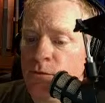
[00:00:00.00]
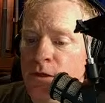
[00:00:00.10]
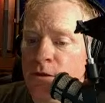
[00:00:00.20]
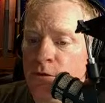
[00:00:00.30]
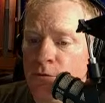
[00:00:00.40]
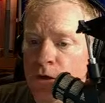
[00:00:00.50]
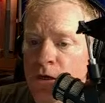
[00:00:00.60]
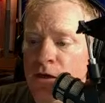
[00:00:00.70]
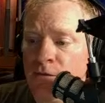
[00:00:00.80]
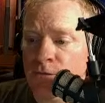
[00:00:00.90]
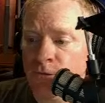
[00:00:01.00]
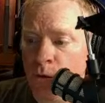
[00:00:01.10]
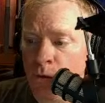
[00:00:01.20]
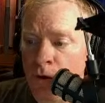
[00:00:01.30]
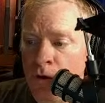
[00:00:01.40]
3 and
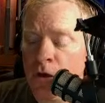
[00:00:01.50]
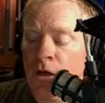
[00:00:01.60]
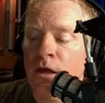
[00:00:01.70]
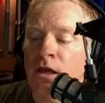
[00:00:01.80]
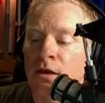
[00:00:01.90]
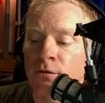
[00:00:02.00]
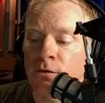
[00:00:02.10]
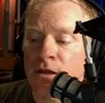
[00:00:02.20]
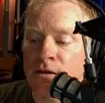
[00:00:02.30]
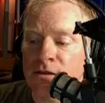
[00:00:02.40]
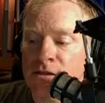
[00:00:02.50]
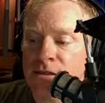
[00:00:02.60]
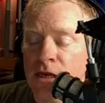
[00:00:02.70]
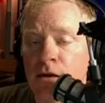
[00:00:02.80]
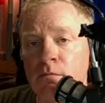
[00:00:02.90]
4, if you get the
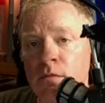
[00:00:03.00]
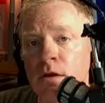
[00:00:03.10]
same